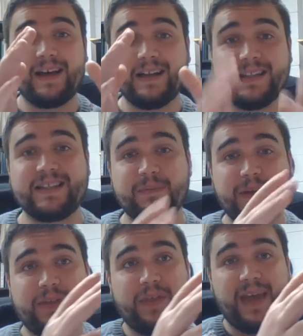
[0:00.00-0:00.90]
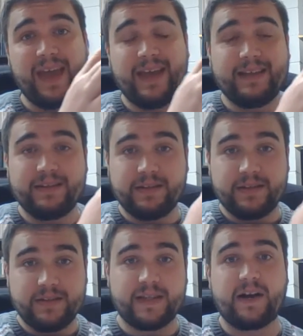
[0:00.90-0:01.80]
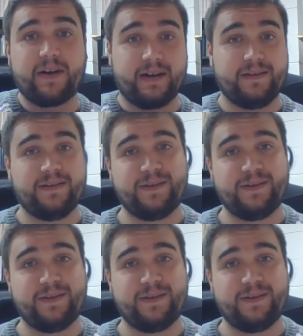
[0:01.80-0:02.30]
Elizabeth and Sarah,